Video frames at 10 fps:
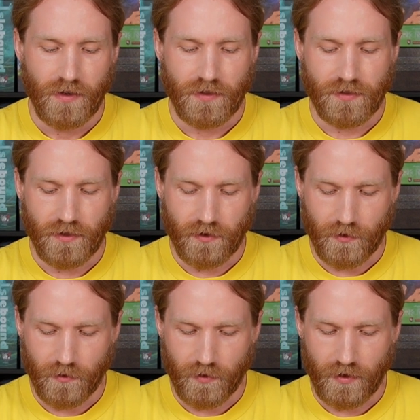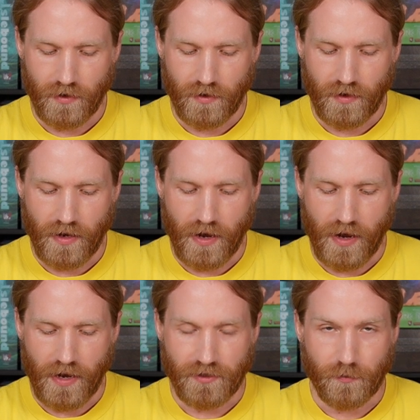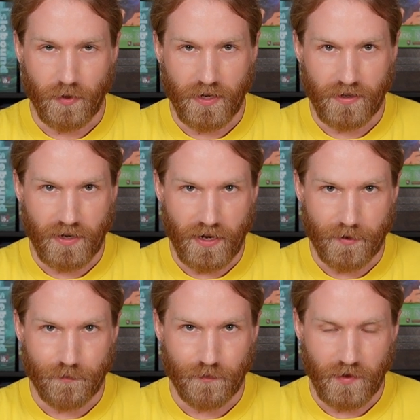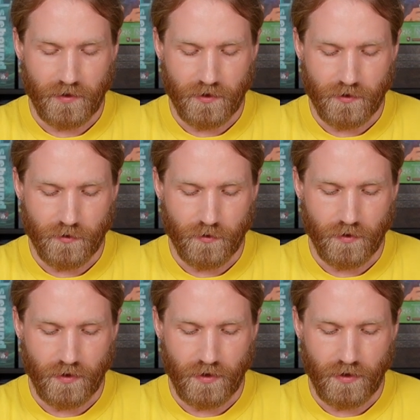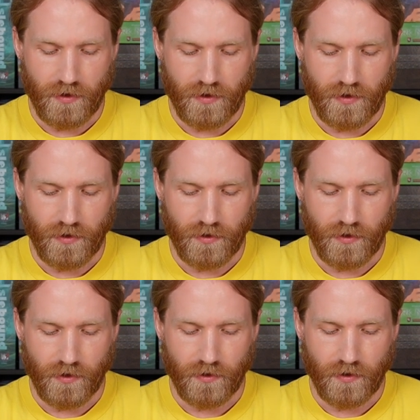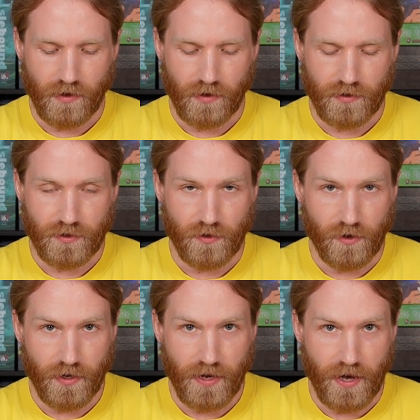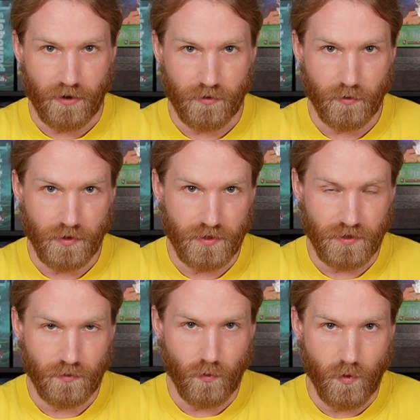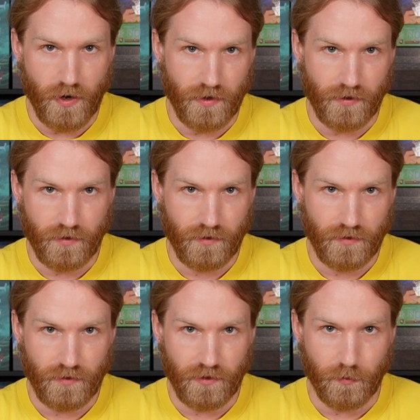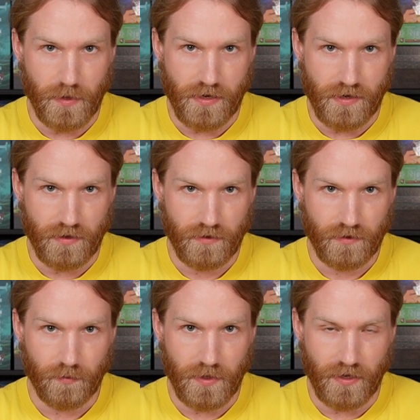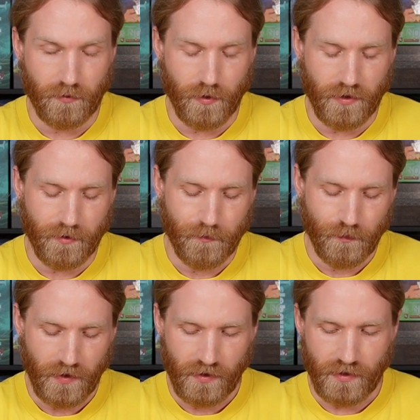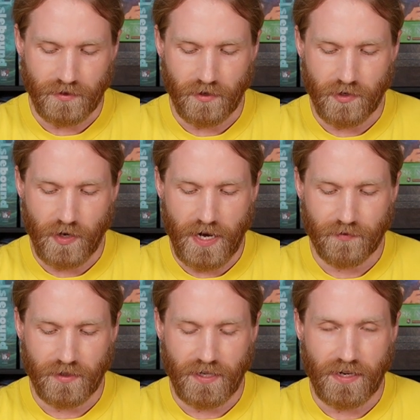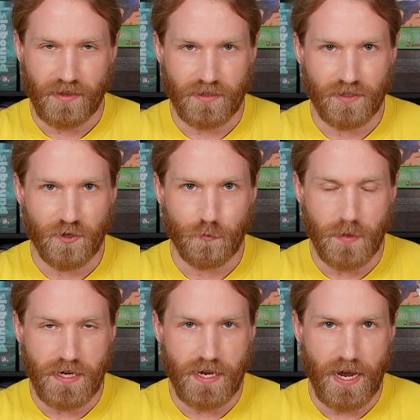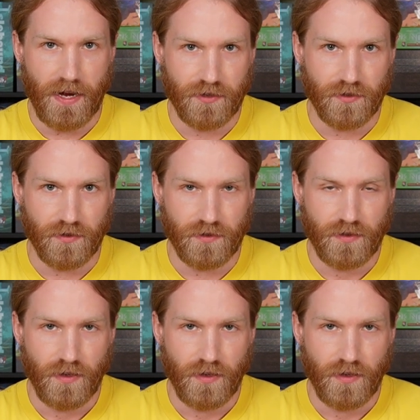So as you're playing the game, you are starting out with just one little bee to begin with, and so you have to take these new bee actions